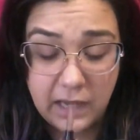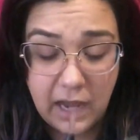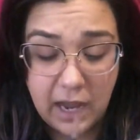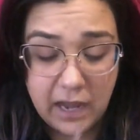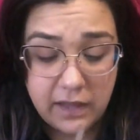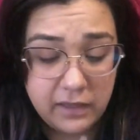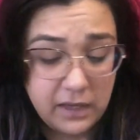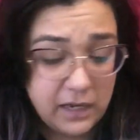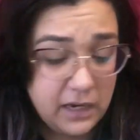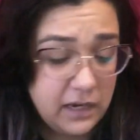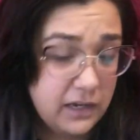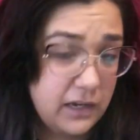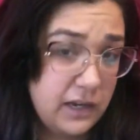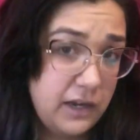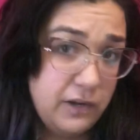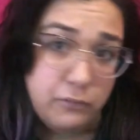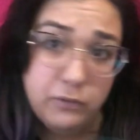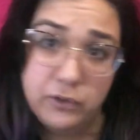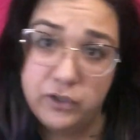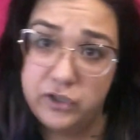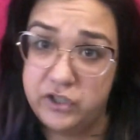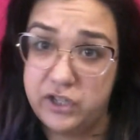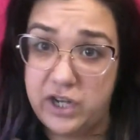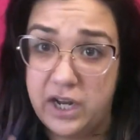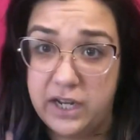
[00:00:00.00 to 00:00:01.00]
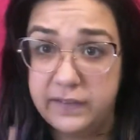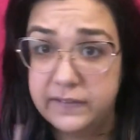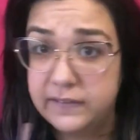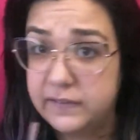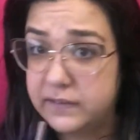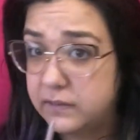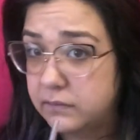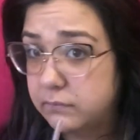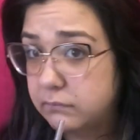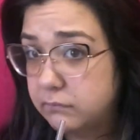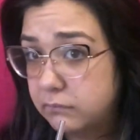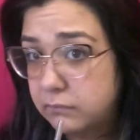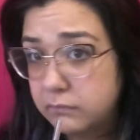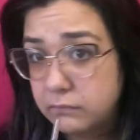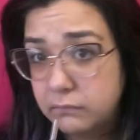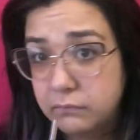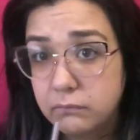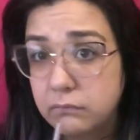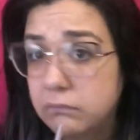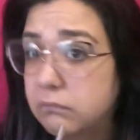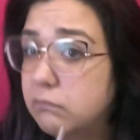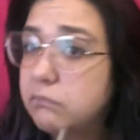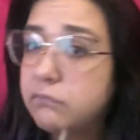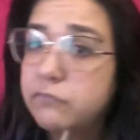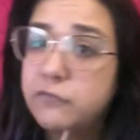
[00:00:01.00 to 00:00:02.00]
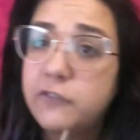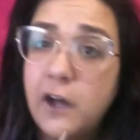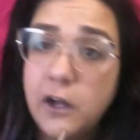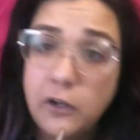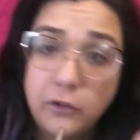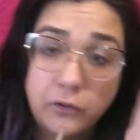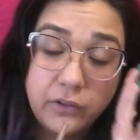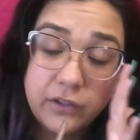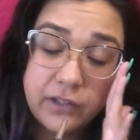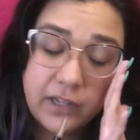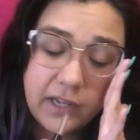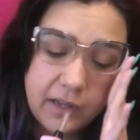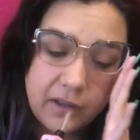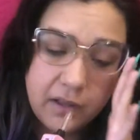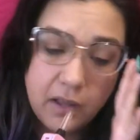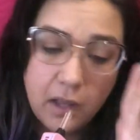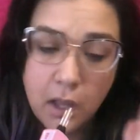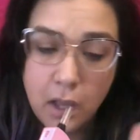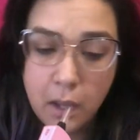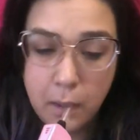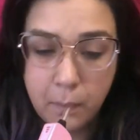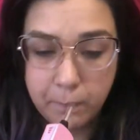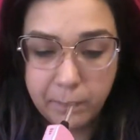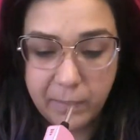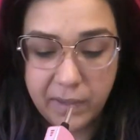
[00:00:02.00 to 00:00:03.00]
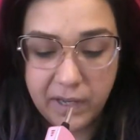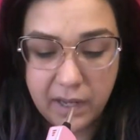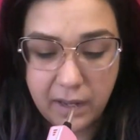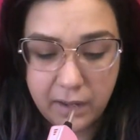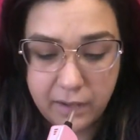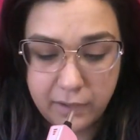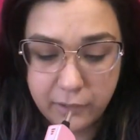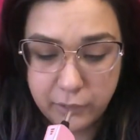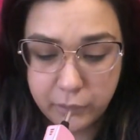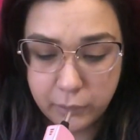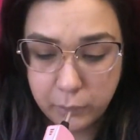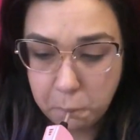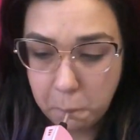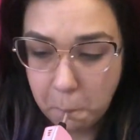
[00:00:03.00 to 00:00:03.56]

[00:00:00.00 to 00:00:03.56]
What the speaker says: I think it was just faulty because,